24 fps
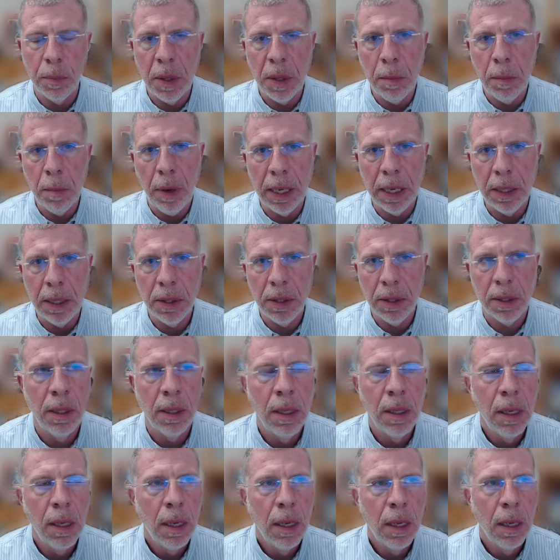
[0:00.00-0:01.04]
placed
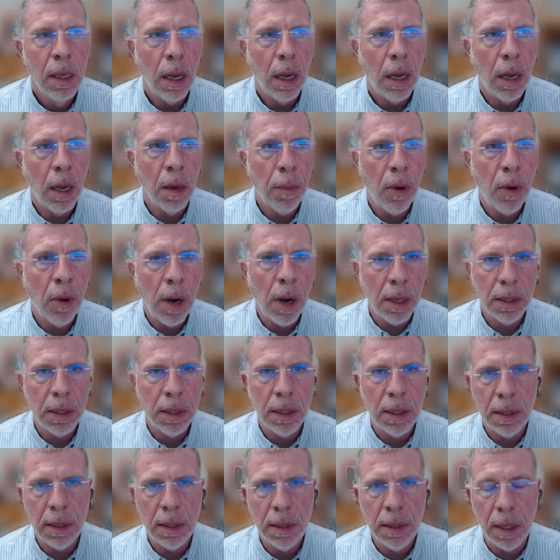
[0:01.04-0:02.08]
on a
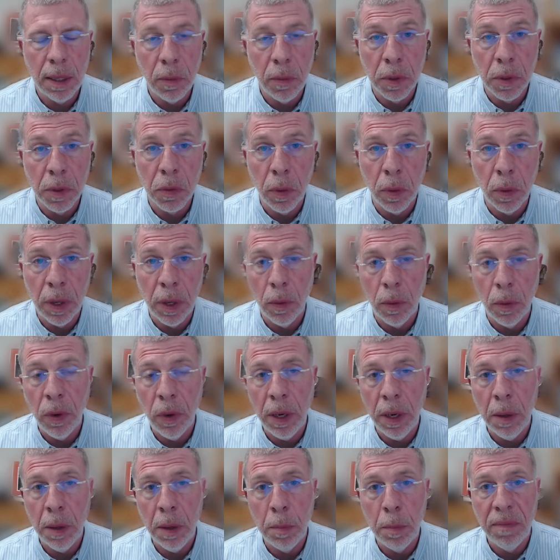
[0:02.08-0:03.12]
process that was ri-
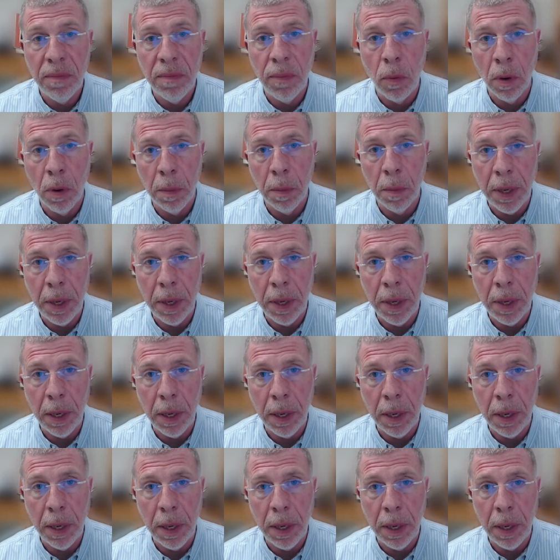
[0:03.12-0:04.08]
written before BEAD.